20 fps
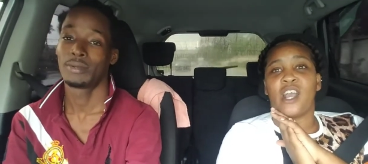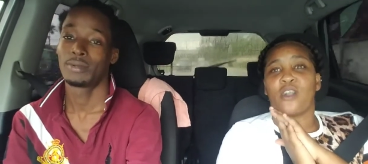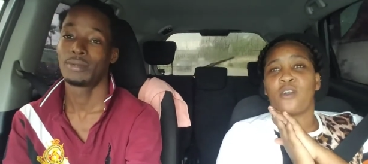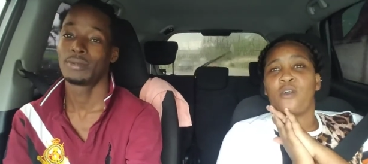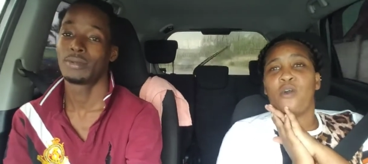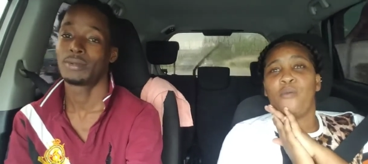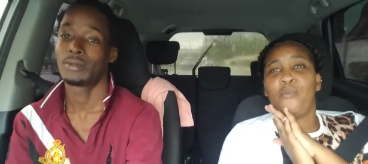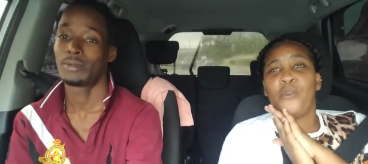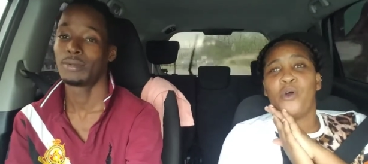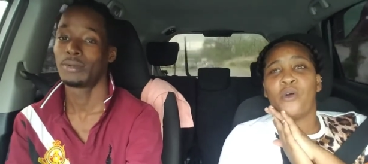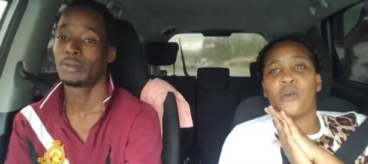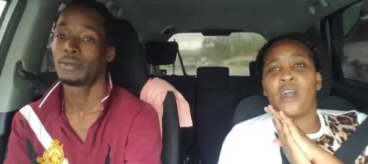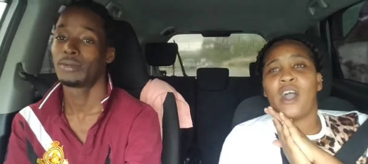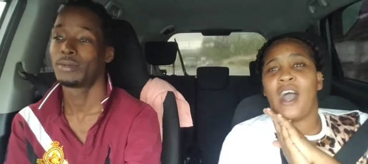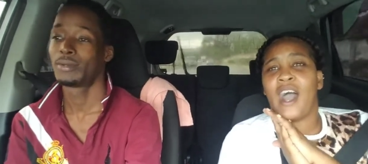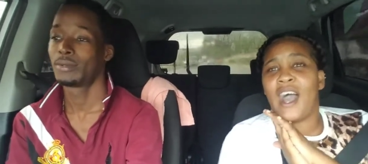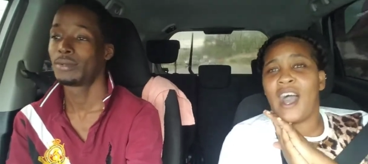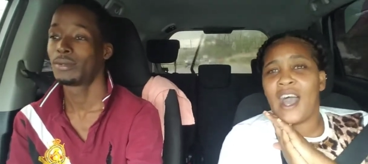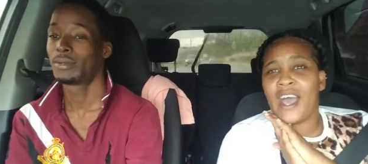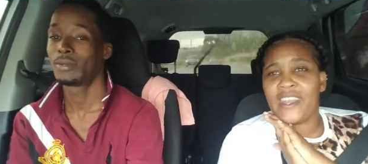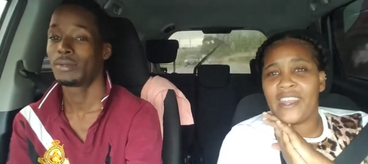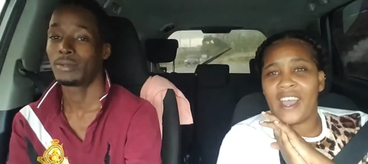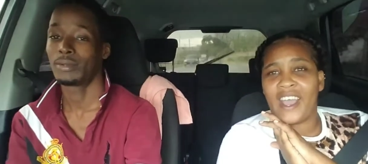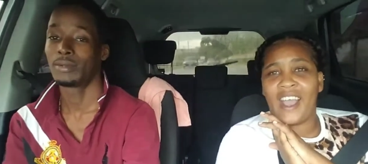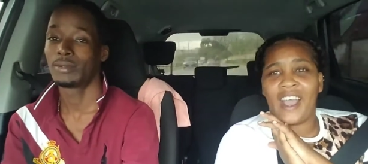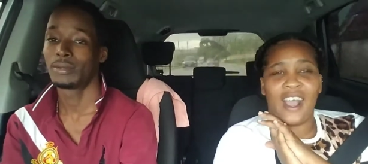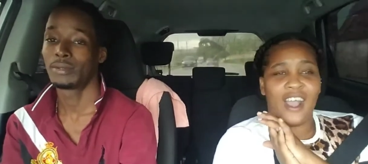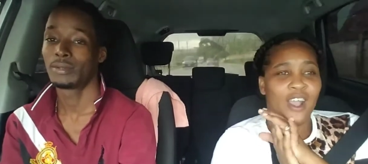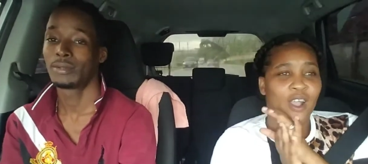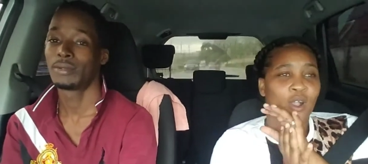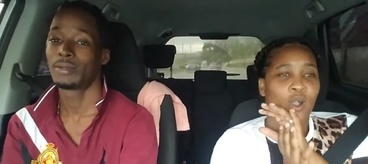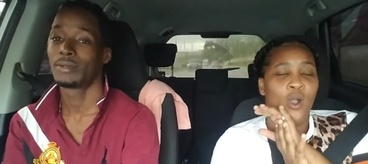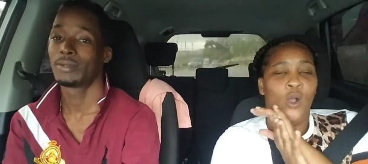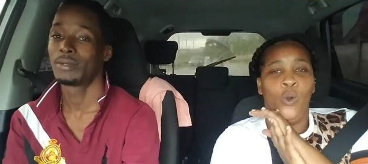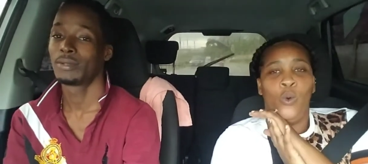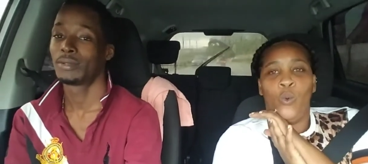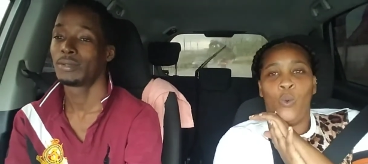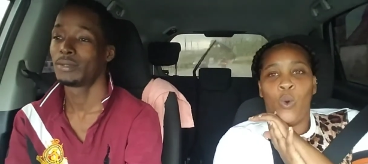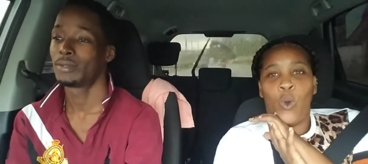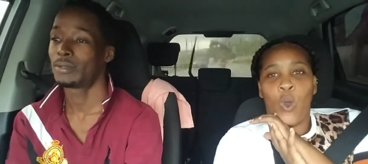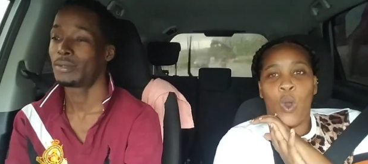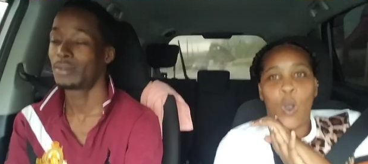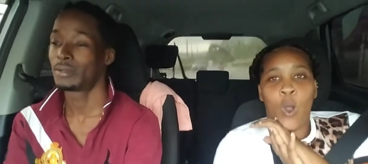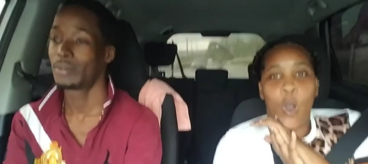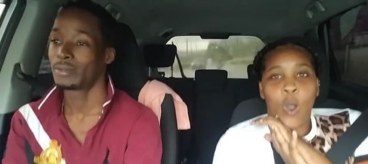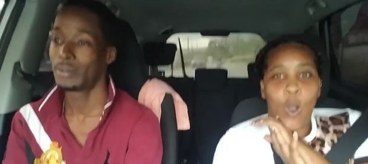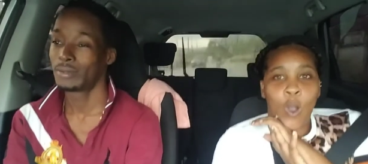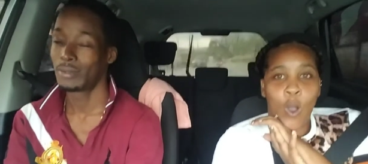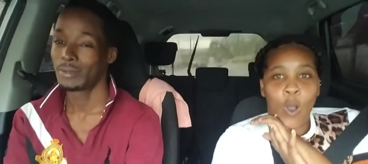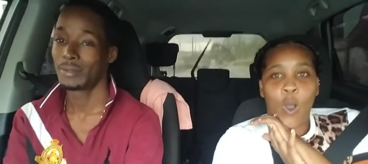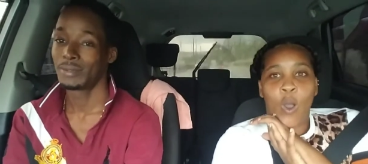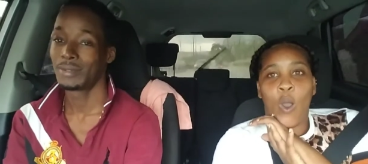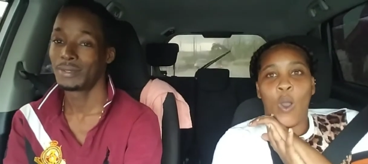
Speaker 1: are come down. Ada. Woo!